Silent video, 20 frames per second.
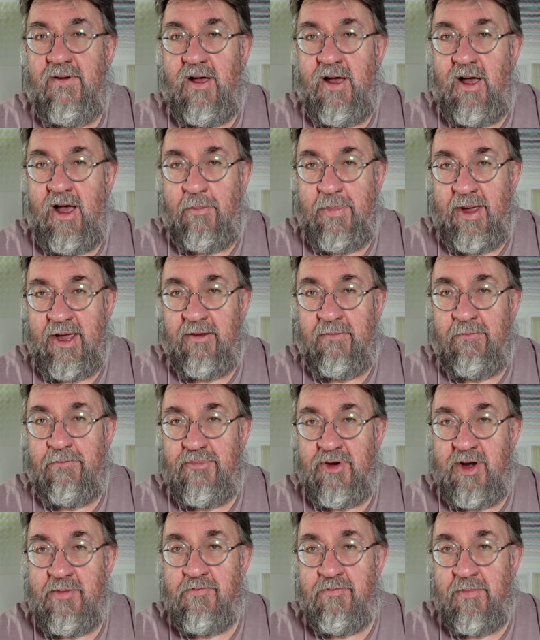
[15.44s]
about
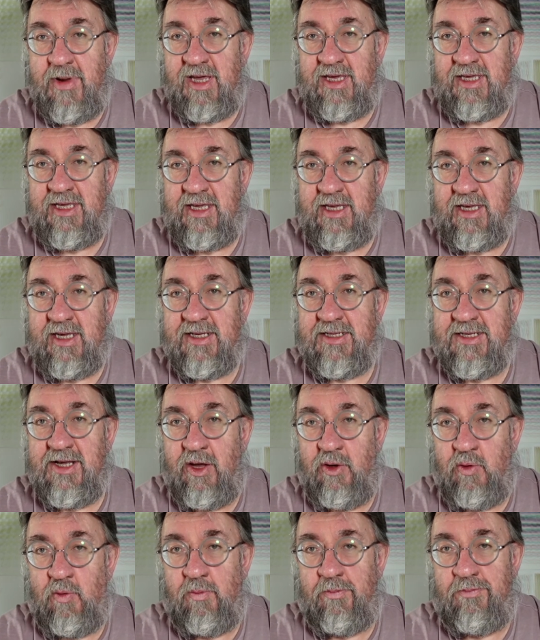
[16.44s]
printmaking at
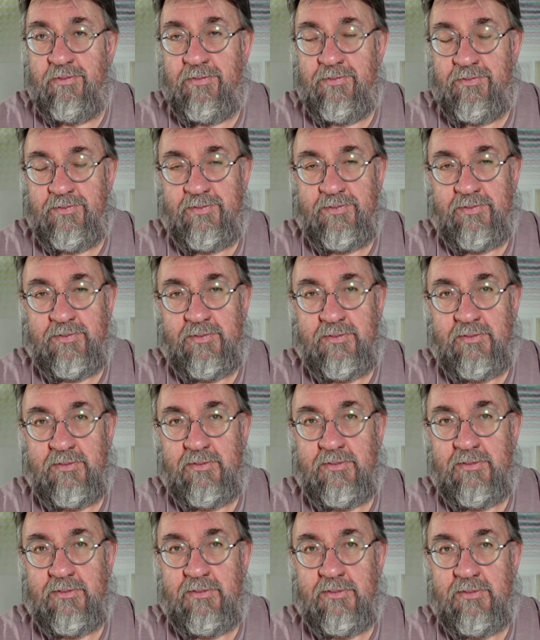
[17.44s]
home.
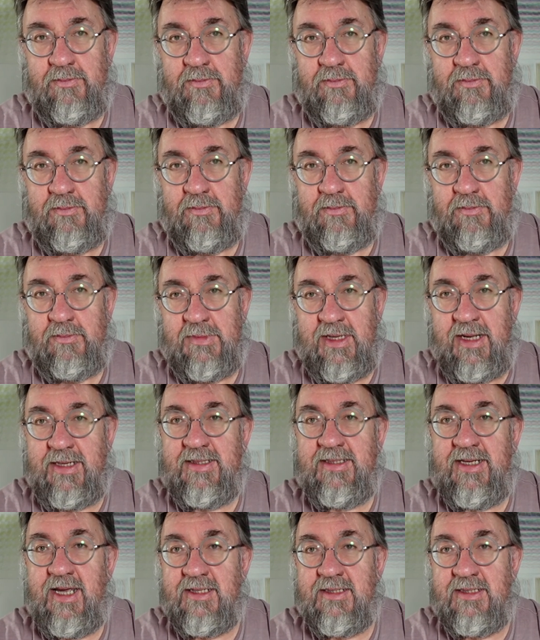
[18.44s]
Let's
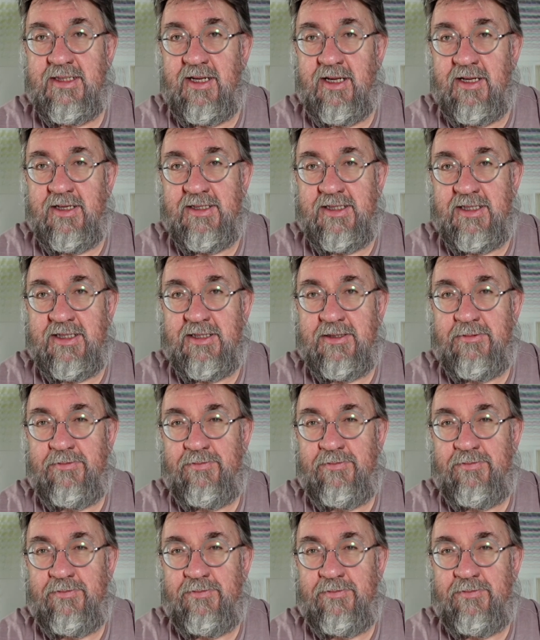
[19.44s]
get started.